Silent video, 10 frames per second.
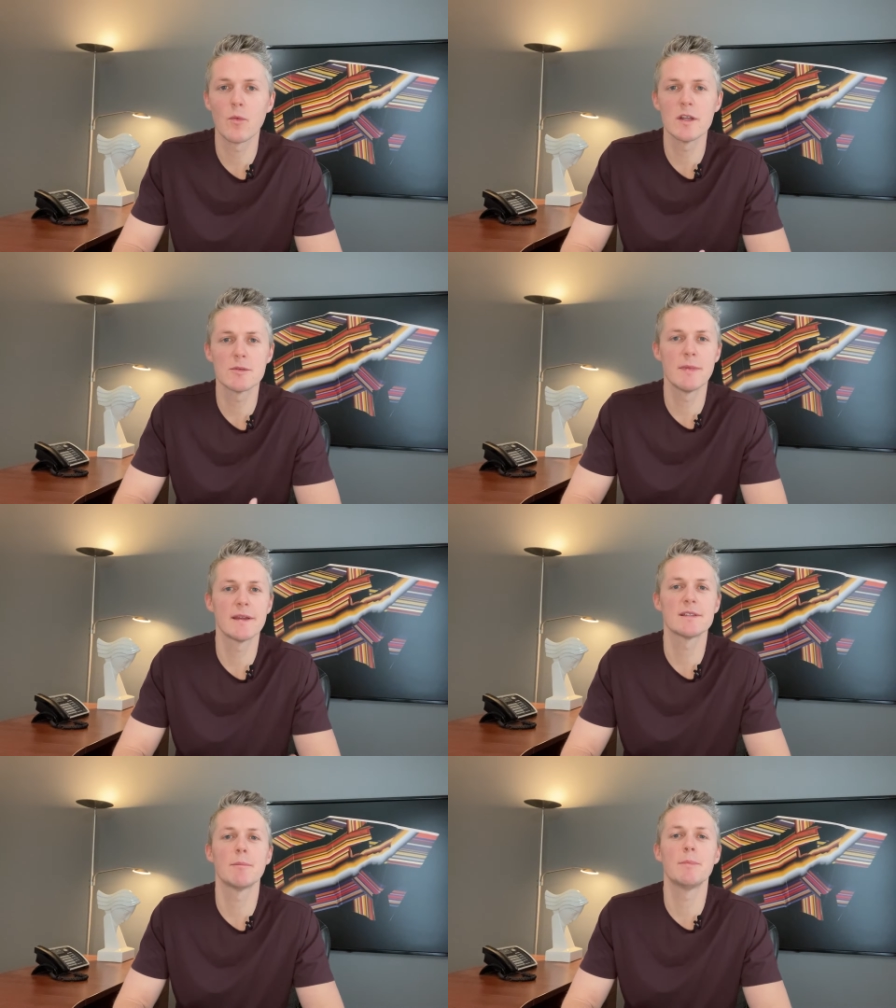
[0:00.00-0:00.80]
which
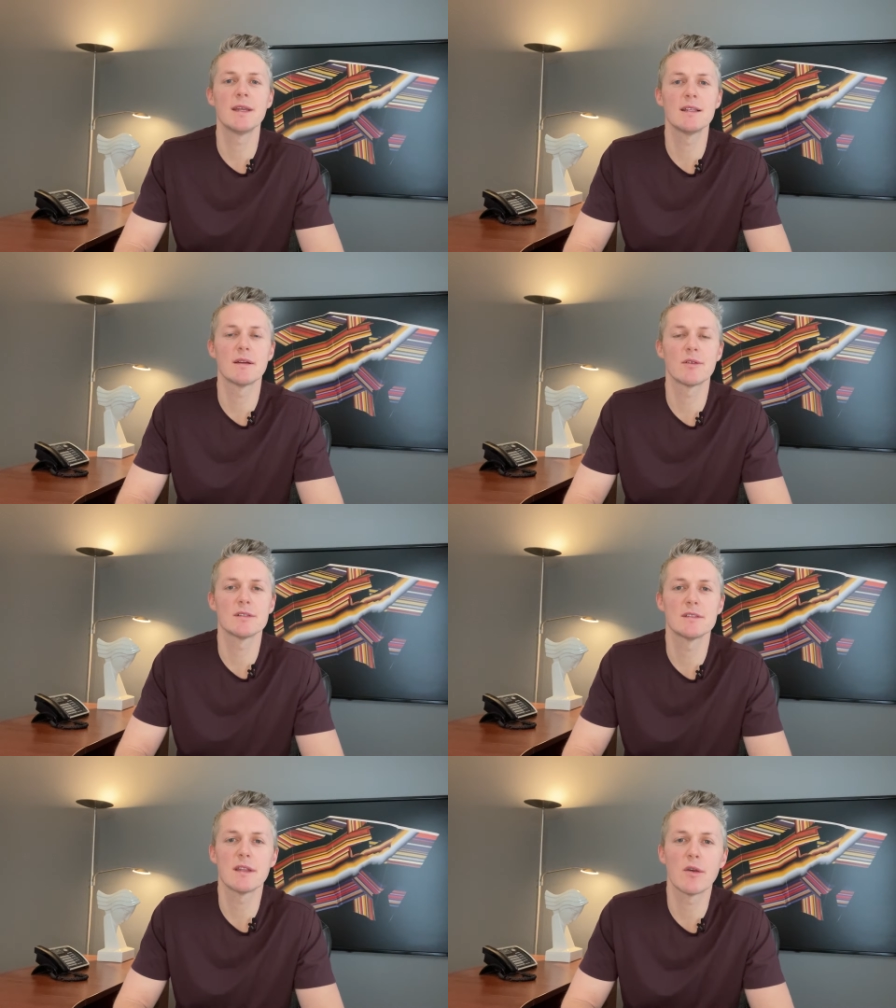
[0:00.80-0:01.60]
makes a big
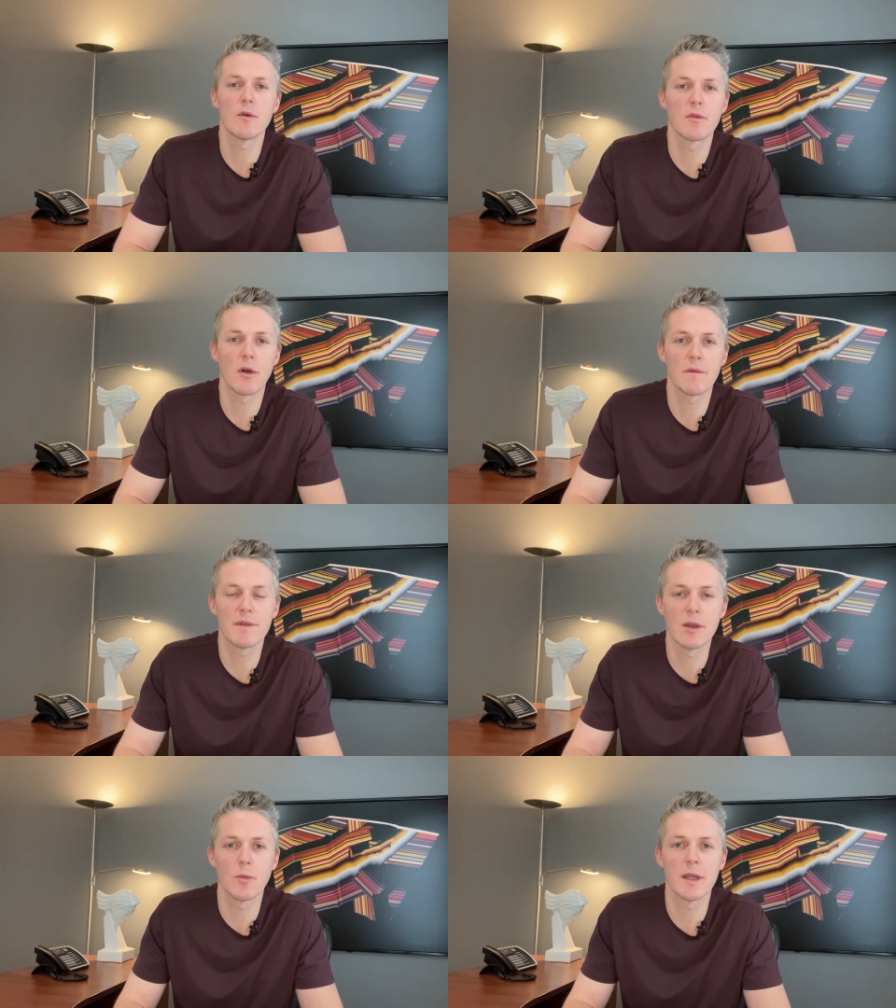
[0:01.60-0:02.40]
difference to the overall
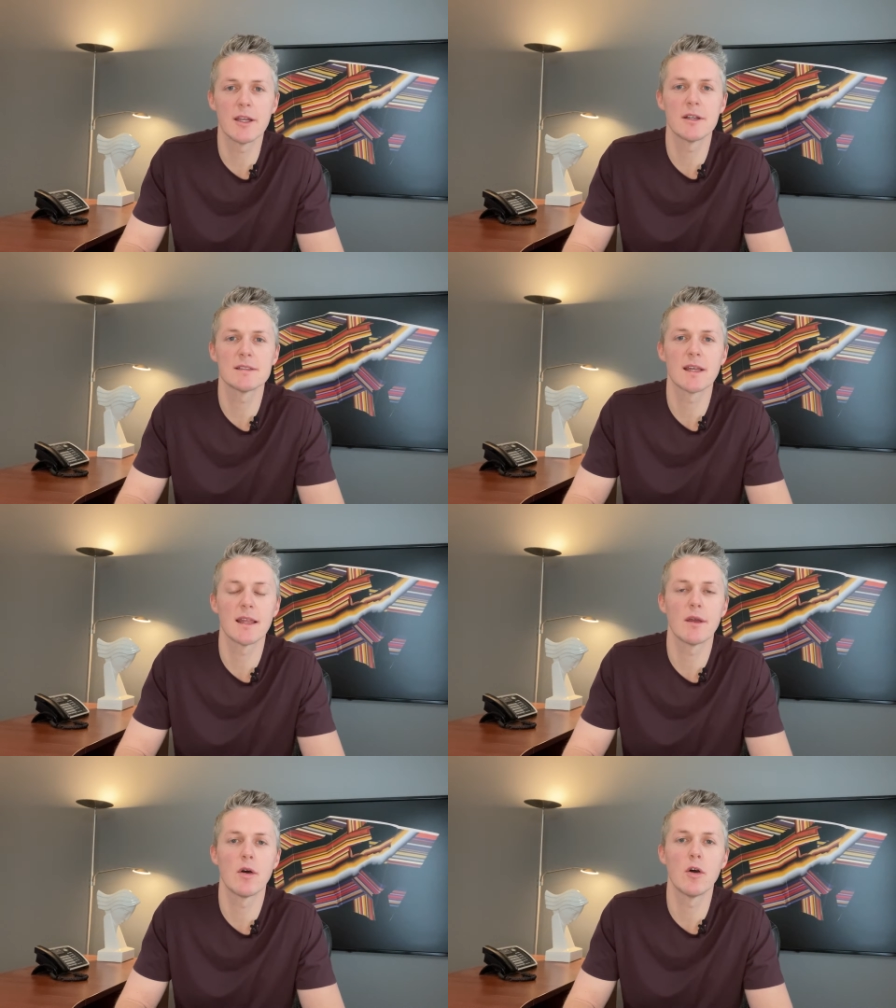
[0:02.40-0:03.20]
feel when you're
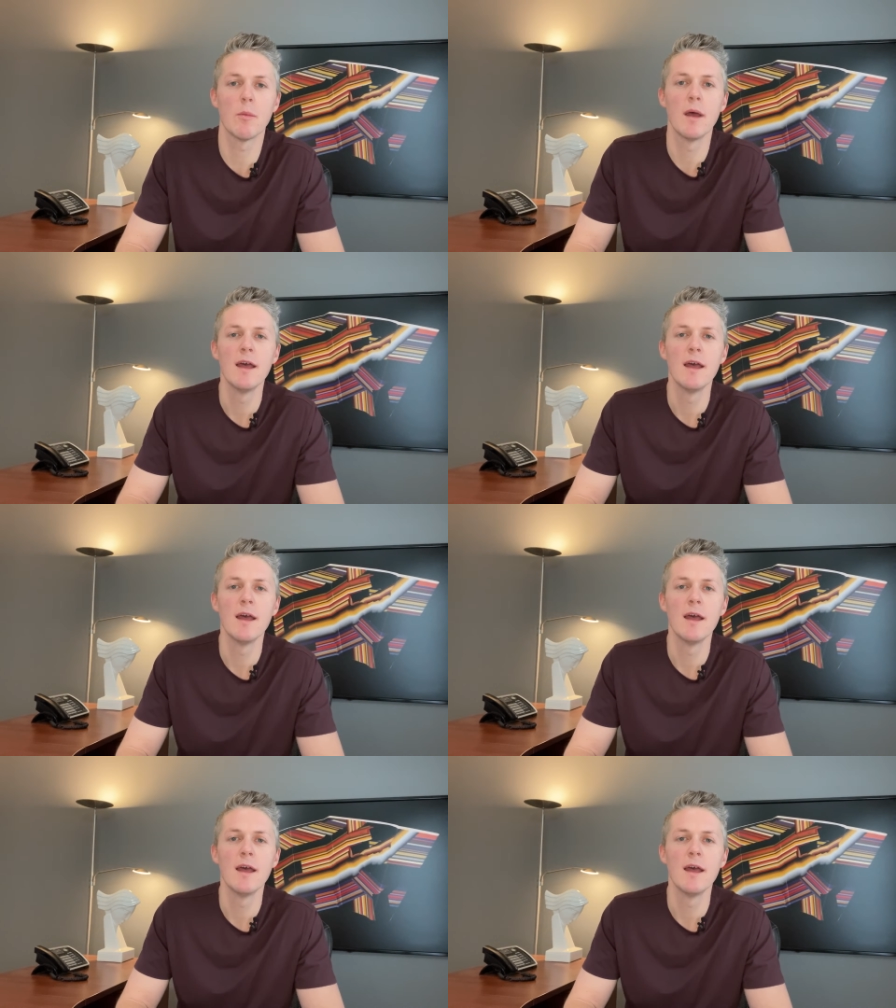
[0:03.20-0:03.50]
inside the home.